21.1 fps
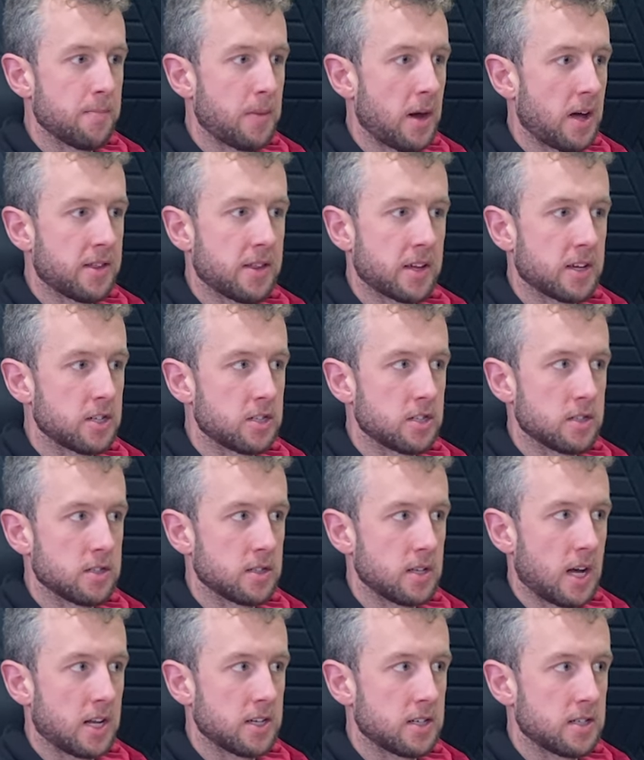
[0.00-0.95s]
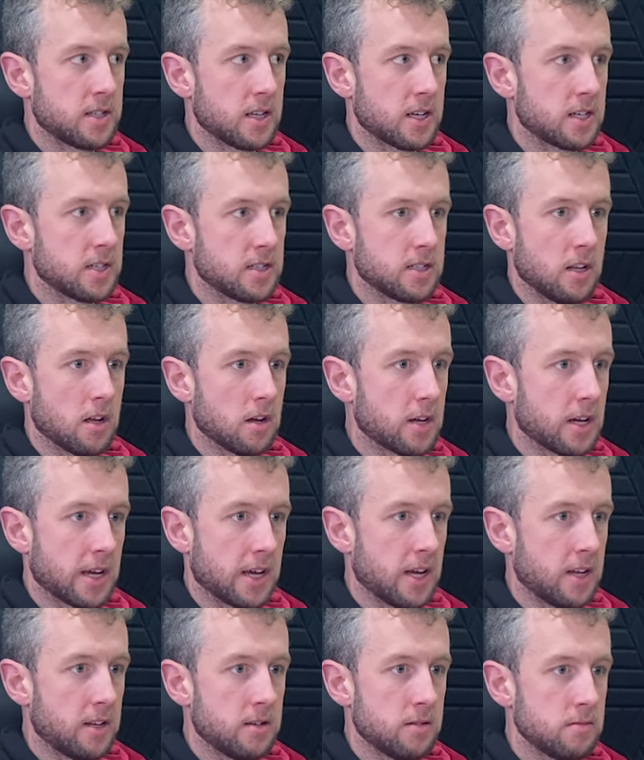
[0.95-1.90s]
But I think it's just I just think it's luck
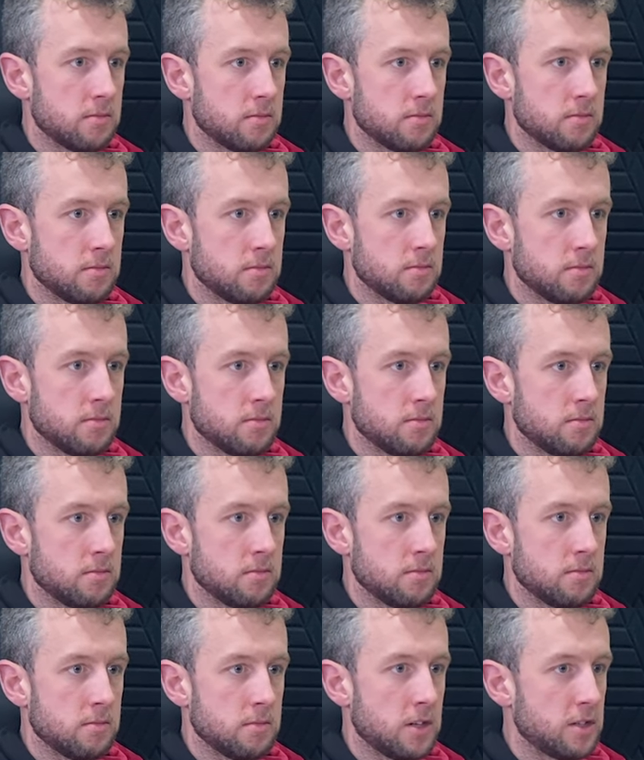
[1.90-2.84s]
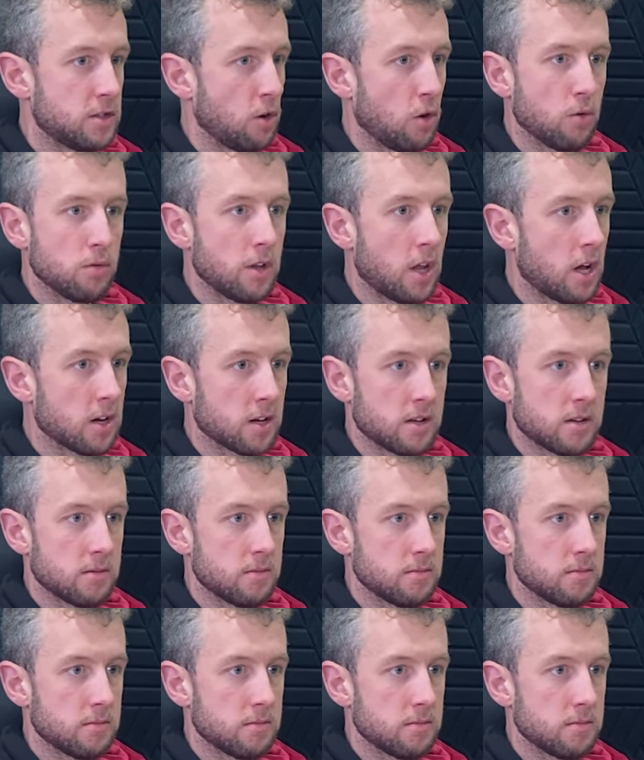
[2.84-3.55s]
again. Yeah. It's all very much.